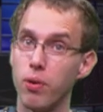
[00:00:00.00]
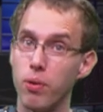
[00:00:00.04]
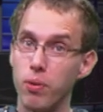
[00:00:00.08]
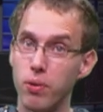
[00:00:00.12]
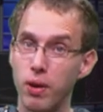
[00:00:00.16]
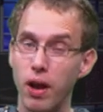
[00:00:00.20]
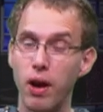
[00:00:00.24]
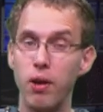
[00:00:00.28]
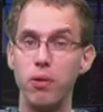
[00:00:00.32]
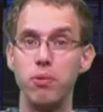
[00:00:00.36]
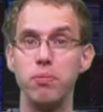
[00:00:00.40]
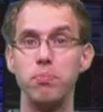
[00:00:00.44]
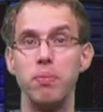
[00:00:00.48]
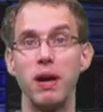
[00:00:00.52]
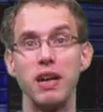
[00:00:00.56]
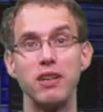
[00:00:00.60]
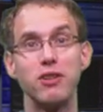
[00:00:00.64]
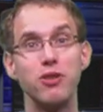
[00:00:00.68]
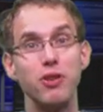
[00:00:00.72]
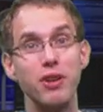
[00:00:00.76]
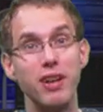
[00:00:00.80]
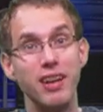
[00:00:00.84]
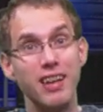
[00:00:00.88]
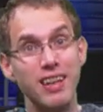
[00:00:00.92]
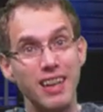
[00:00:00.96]
Now back
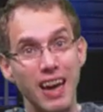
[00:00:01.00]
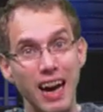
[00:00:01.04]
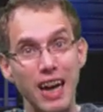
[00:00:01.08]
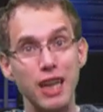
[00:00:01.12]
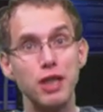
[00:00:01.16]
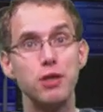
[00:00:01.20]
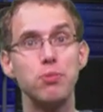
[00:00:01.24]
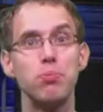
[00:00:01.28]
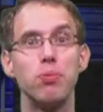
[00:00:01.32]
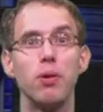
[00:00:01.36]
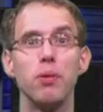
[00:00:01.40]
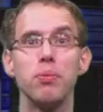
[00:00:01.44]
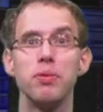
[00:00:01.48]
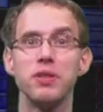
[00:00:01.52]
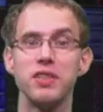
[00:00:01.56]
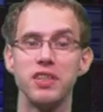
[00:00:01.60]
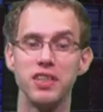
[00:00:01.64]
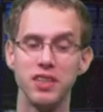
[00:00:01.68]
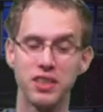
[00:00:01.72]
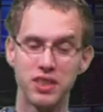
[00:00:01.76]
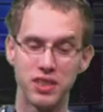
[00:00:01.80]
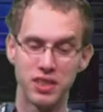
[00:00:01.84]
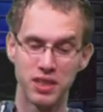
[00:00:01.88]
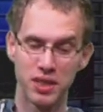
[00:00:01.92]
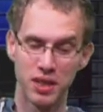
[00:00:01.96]
to the nice
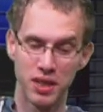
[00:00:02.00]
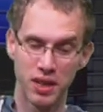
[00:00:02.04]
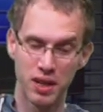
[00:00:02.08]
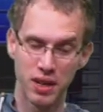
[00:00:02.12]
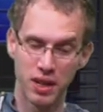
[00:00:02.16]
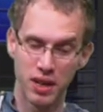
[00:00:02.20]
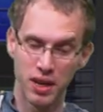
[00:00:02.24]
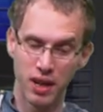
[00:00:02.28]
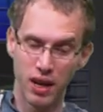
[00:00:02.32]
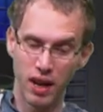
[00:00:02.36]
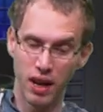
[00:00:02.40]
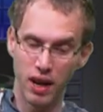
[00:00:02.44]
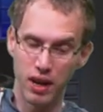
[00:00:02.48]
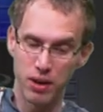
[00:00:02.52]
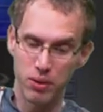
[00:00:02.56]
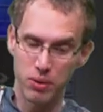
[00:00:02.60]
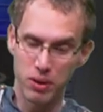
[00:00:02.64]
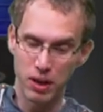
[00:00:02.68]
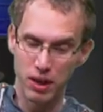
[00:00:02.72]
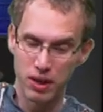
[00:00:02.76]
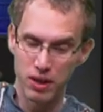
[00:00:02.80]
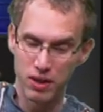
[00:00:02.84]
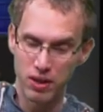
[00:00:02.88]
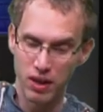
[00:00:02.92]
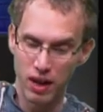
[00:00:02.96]
properties. Uh, you
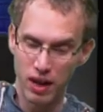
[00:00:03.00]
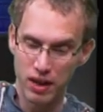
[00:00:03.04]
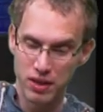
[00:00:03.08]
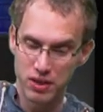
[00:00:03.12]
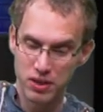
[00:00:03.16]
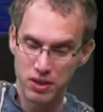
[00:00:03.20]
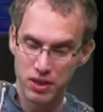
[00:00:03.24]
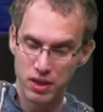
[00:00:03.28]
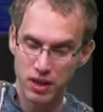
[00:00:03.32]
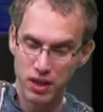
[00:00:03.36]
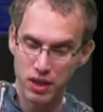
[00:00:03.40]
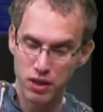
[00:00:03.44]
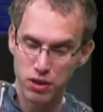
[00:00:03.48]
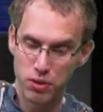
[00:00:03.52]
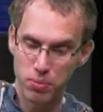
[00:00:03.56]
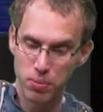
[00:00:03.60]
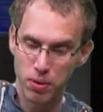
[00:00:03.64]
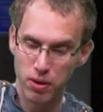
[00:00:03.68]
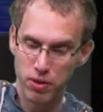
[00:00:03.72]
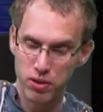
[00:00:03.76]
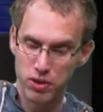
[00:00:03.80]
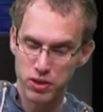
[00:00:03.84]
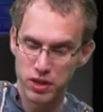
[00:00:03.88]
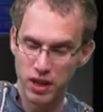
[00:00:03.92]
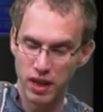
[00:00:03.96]
can write e to the
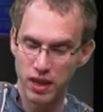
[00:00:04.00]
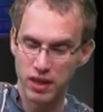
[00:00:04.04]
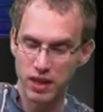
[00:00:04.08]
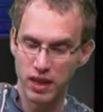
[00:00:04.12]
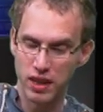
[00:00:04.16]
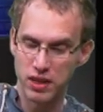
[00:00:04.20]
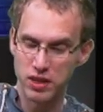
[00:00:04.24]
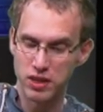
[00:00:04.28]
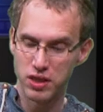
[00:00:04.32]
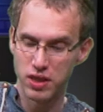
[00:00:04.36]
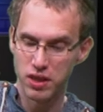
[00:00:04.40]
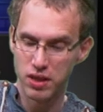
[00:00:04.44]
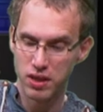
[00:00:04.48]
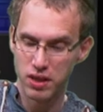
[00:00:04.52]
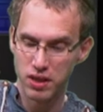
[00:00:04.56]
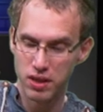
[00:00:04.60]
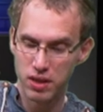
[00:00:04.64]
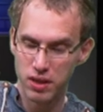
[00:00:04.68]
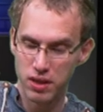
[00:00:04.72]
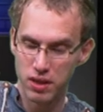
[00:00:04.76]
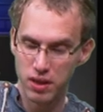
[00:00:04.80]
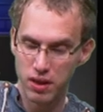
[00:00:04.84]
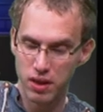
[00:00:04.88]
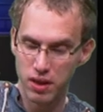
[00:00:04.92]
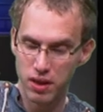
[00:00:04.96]
power z as
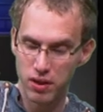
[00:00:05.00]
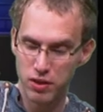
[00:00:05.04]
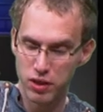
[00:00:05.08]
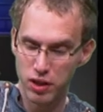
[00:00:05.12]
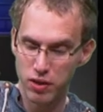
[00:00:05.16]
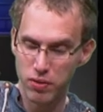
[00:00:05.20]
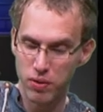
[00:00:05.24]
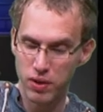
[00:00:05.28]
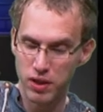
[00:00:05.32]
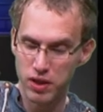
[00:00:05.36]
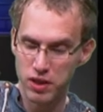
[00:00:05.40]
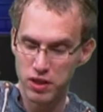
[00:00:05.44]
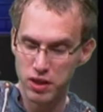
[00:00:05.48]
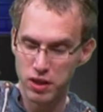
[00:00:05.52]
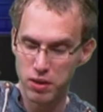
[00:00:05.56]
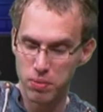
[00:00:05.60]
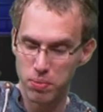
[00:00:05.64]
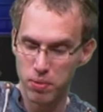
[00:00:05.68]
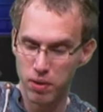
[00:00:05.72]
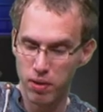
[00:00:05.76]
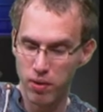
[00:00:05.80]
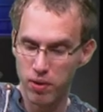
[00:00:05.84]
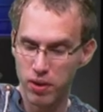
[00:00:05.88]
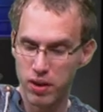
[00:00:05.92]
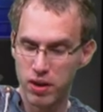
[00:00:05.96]
uh, z1 is e to the
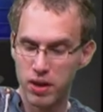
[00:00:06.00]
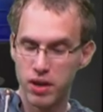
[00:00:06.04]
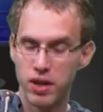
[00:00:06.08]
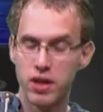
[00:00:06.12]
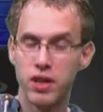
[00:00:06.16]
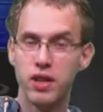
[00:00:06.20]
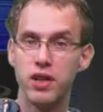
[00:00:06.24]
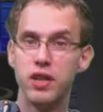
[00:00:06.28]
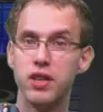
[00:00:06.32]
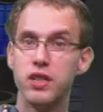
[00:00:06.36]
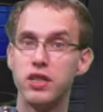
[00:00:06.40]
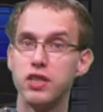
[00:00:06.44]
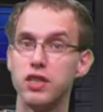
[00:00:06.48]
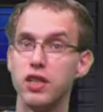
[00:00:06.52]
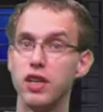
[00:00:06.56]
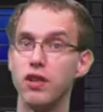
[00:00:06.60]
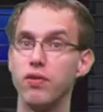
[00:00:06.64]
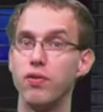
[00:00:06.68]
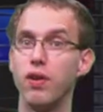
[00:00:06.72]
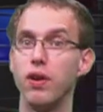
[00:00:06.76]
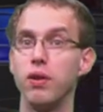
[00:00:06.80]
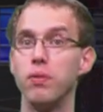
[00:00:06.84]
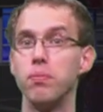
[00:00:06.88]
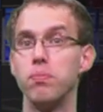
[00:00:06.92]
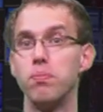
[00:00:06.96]
power
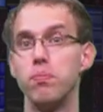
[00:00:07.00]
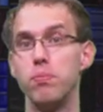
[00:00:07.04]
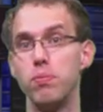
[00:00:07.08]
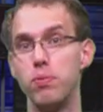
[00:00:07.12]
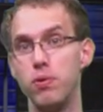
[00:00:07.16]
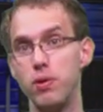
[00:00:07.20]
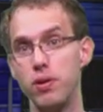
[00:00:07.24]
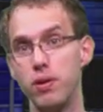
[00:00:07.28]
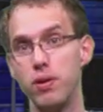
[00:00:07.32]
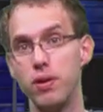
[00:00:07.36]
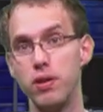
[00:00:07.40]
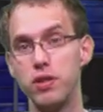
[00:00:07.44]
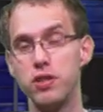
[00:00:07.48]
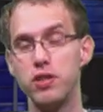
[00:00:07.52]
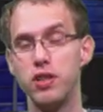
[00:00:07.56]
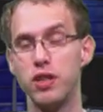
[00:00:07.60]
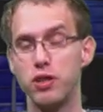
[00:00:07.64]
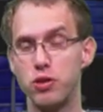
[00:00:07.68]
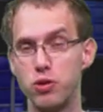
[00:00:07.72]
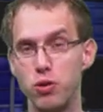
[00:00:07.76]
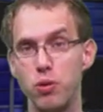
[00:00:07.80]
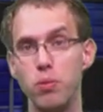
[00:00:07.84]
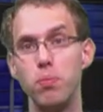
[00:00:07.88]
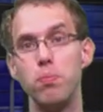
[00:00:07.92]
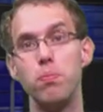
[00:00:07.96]
z1 plus
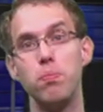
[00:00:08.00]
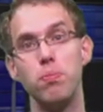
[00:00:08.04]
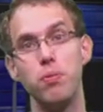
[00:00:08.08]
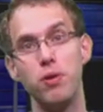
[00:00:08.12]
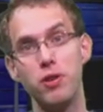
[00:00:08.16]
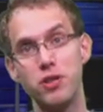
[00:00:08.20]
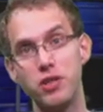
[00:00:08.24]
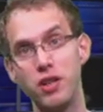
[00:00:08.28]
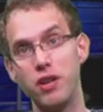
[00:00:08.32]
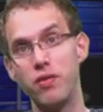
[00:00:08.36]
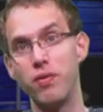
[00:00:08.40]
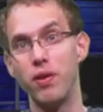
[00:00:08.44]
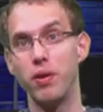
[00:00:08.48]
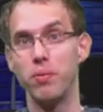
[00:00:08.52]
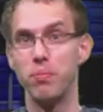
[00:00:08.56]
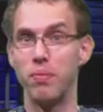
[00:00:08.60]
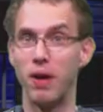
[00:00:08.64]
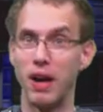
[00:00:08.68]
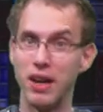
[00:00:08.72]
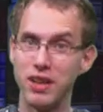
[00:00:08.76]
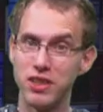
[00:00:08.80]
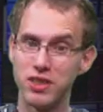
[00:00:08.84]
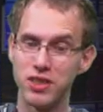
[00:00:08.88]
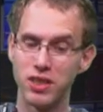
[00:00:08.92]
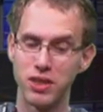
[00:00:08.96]
z2 plus z1
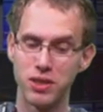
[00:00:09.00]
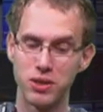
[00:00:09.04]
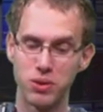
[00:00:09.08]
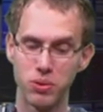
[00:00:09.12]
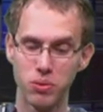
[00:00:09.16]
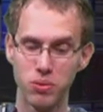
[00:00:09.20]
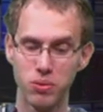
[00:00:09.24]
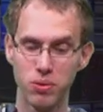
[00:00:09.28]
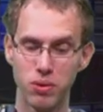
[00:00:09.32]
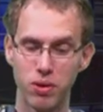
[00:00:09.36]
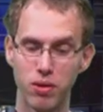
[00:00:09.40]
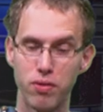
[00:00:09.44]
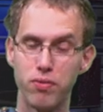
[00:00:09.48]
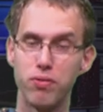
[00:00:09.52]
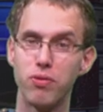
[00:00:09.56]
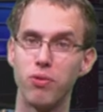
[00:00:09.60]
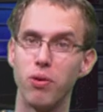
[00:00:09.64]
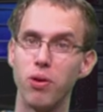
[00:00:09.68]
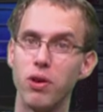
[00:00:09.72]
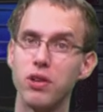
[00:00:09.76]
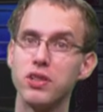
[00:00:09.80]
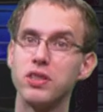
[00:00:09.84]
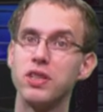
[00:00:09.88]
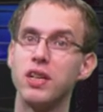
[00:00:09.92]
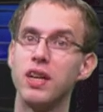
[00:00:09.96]
minus z2, of
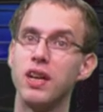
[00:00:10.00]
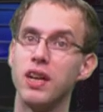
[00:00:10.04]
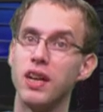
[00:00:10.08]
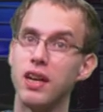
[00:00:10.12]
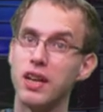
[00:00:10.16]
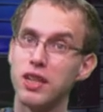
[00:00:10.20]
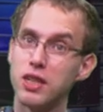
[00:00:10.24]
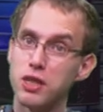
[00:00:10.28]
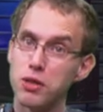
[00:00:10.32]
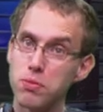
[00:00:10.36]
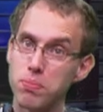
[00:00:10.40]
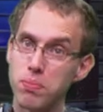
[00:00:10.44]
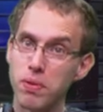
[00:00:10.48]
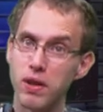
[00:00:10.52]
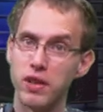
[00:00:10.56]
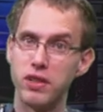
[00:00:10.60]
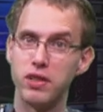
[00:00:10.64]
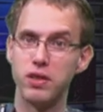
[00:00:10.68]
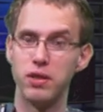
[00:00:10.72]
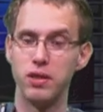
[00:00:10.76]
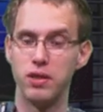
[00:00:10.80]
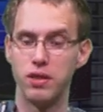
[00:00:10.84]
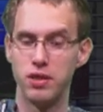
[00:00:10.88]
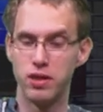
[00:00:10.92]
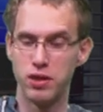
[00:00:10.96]
course.
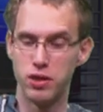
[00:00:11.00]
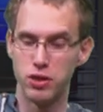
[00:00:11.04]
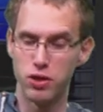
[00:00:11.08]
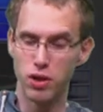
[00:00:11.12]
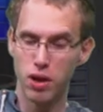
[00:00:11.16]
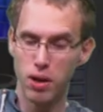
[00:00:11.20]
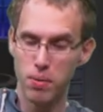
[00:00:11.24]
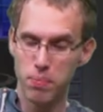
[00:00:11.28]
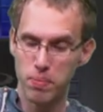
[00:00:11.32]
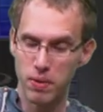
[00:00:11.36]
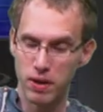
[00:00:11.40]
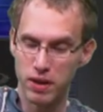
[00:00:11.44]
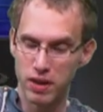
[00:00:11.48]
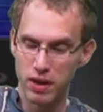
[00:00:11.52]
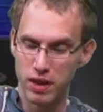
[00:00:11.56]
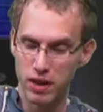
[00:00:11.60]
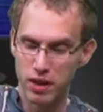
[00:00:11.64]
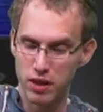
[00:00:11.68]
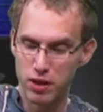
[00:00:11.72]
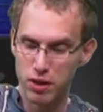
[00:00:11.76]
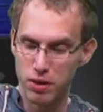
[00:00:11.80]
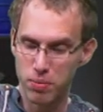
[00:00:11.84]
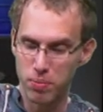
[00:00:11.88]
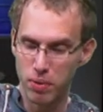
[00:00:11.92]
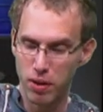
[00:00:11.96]
Split this up and
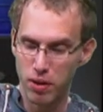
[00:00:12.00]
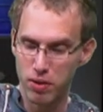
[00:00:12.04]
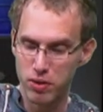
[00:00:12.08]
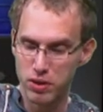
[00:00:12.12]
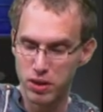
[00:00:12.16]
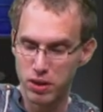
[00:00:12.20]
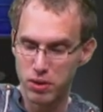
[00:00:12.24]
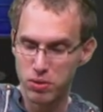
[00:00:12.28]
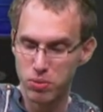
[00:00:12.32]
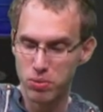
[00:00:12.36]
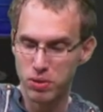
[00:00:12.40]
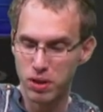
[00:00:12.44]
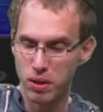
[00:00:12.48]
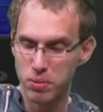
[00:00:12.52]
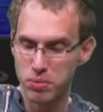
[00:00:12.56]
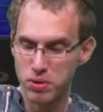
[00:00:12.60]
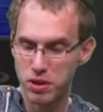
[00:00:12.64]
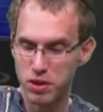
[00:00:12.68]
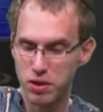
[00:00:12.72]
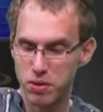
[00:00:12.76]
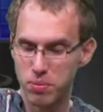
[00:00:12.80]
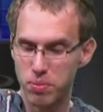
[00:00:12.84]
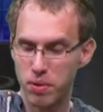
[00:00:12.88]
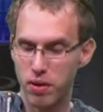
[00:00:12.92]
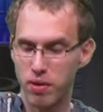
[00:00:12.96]
e to the power z2 times
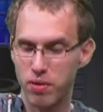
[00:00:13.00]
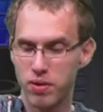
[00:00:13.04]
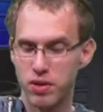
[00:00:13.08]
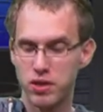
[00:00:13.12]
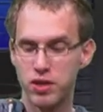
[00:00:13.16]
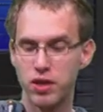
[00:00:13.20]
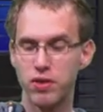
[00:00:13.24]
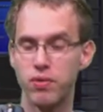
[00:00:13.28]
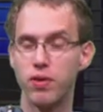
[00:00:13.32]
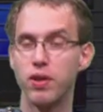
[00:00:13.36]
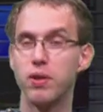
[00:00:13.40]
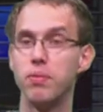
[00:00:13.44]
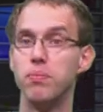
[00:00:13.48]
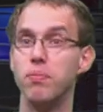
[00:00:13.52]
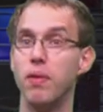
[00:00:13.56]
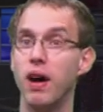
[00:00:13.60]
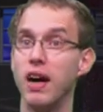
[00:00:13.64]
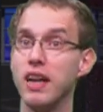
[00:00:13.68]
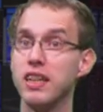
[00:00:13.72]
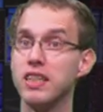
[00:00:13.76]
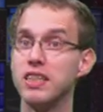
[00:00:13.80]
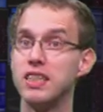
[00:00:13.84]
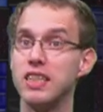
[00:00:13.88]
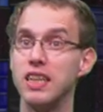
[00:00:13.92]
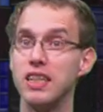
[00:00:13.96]
e to the power z1
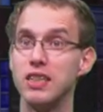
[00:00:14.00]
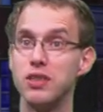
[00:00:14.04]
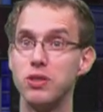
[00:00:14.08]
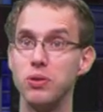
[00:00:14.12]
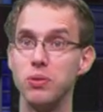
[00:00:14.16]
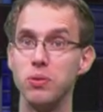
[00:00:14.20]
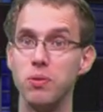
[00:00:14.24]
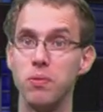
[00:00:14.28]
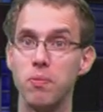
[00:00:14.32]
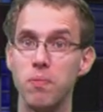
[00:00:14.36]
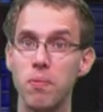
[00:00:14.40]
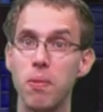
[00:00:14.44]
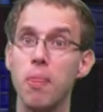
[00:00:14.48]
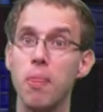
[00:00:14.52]
minus z2